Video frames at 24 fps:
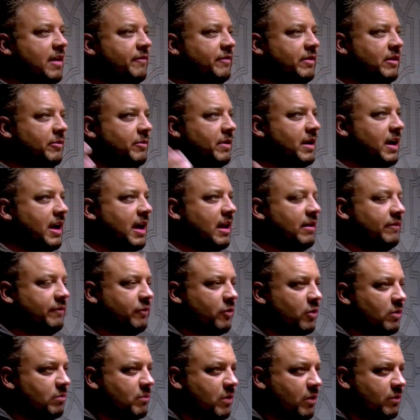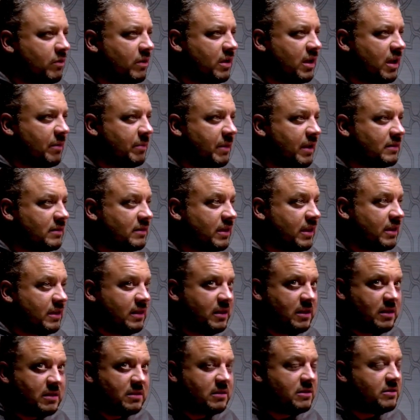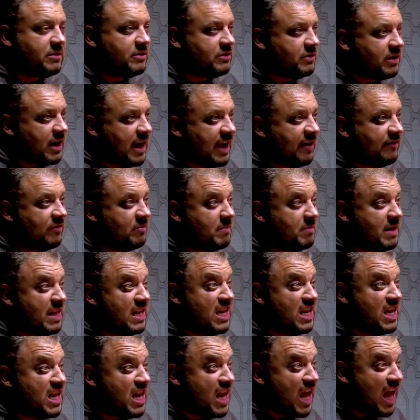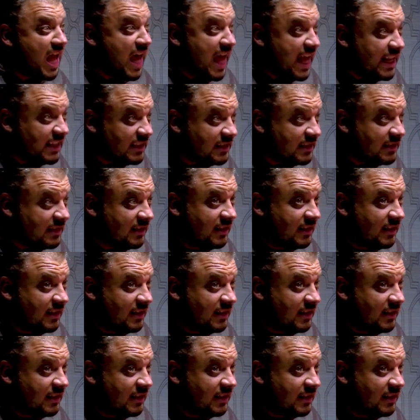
Mm-hmm. And then when I got a Ford Motor Company, I was like, this is driving me nuts.